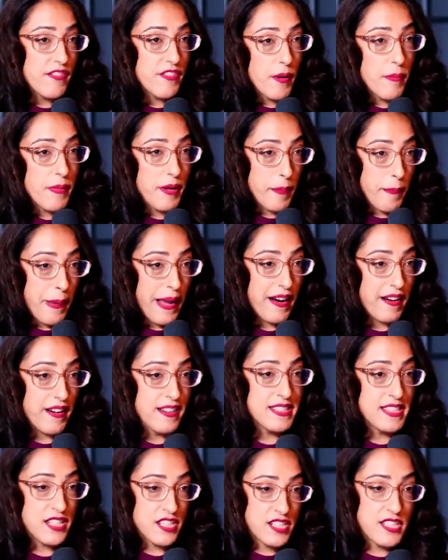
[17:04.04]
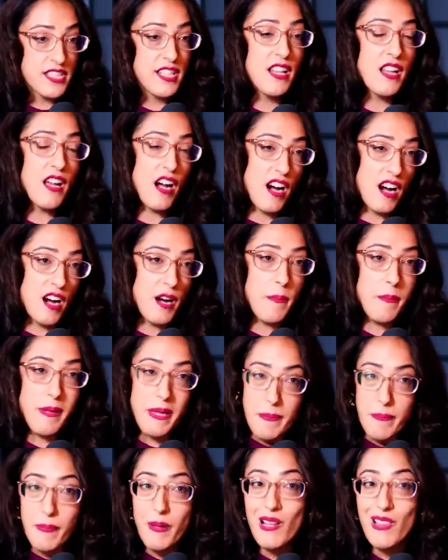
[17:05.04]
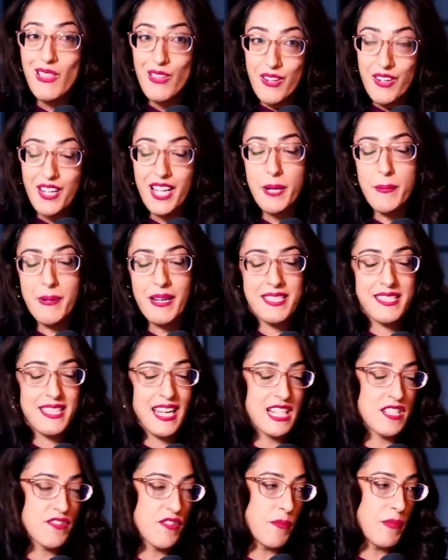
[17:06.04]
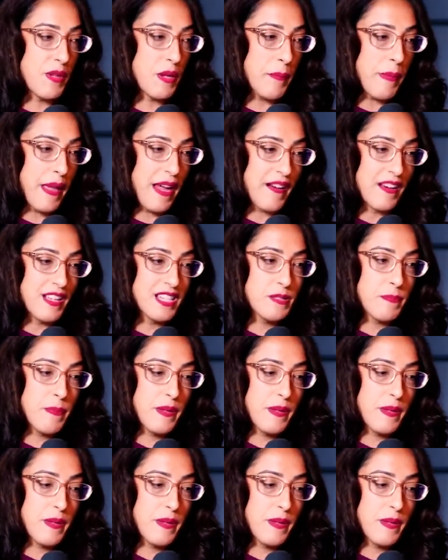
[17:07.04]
from their parents. There still are people learning about sex from their parents,